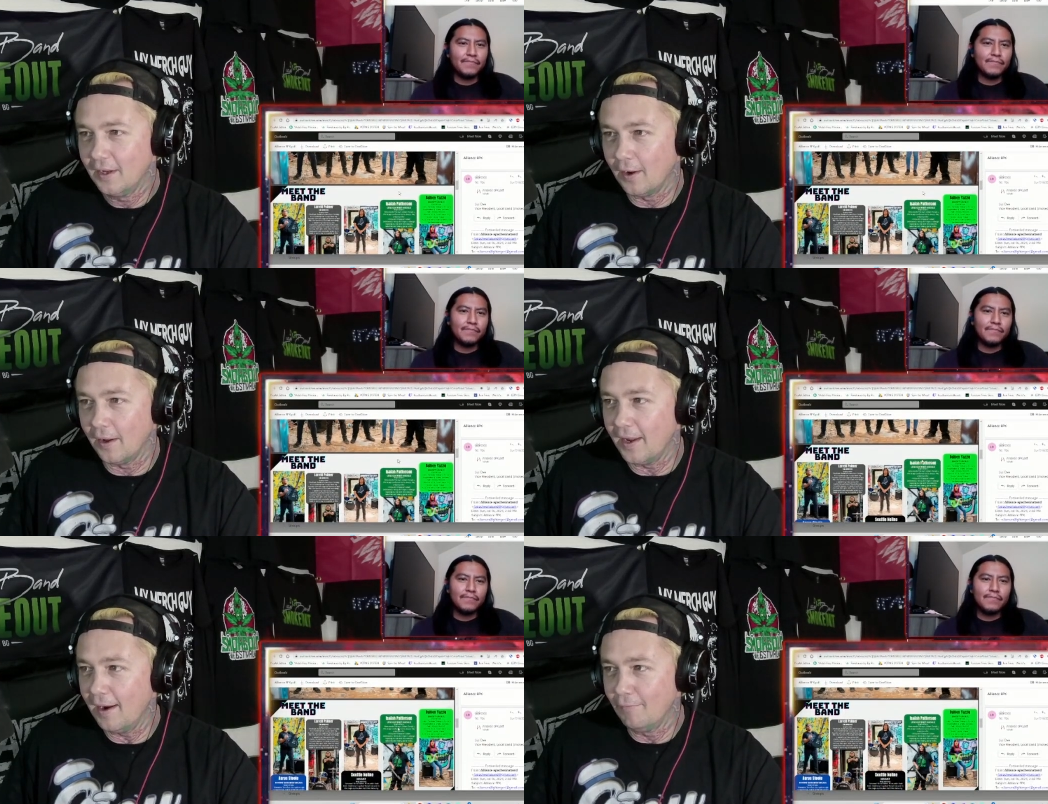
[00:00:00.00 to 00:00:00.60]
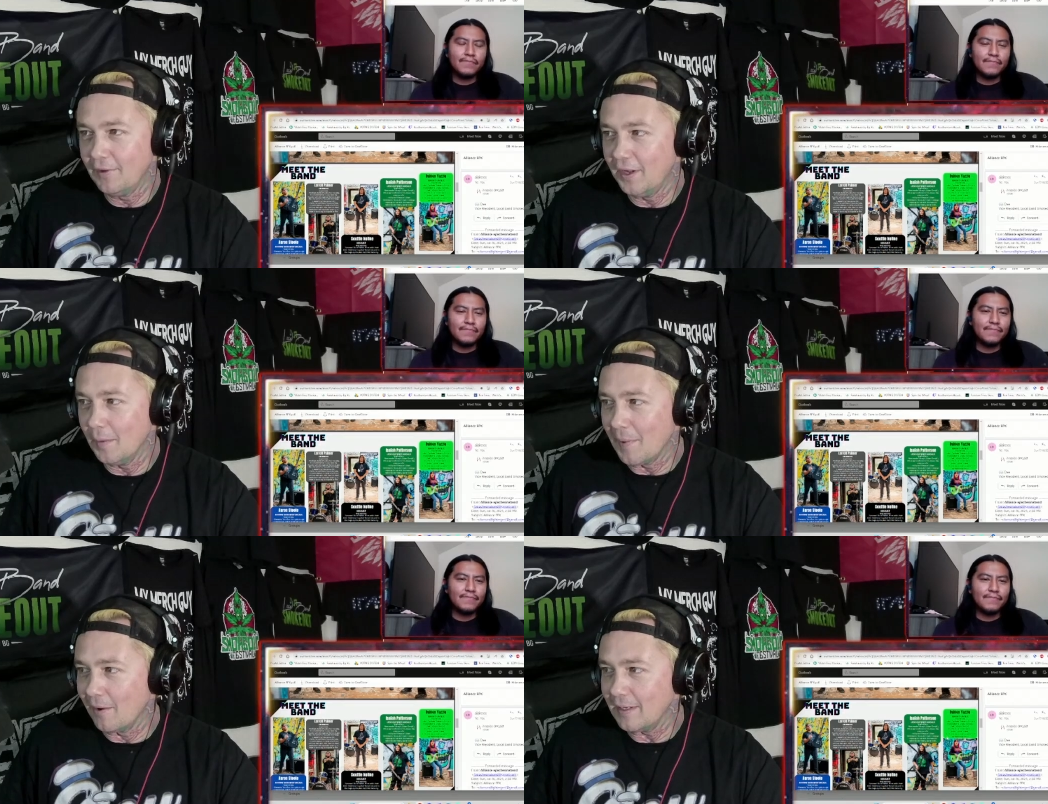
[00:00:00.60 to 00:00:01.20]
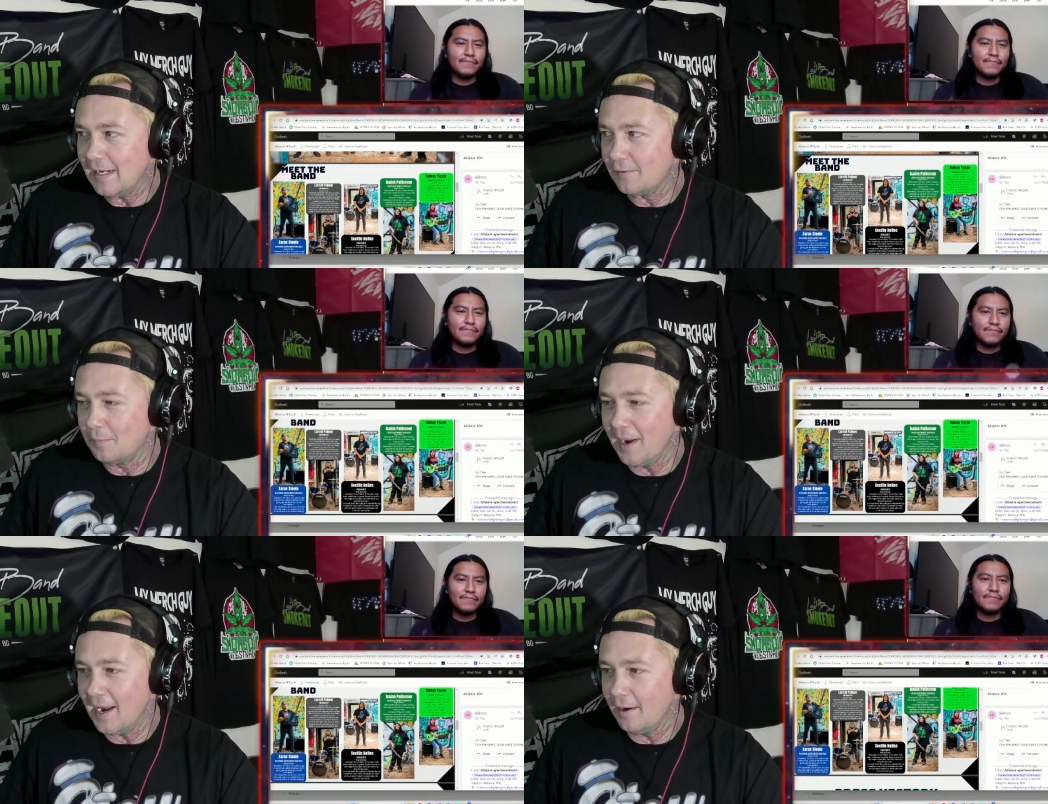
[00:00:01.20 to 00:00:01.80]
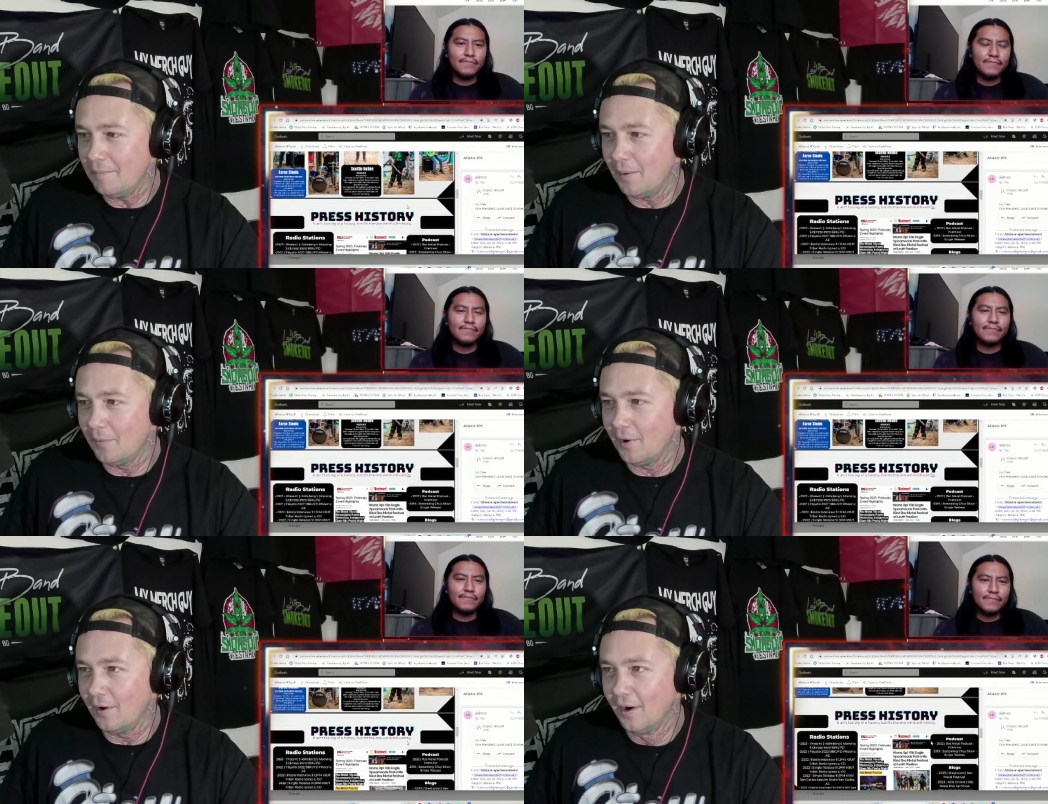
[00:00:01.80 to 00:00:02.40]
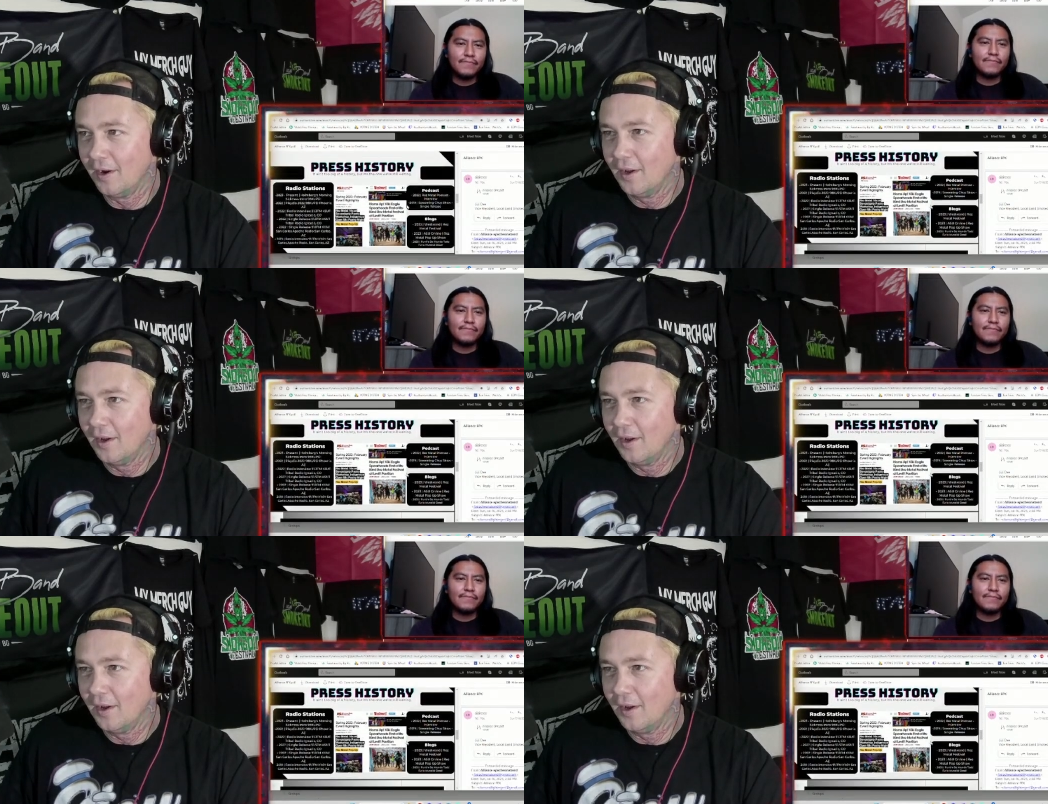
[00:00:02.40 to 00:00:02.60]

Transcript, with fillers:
Speaker 1: uh, everything about each band member,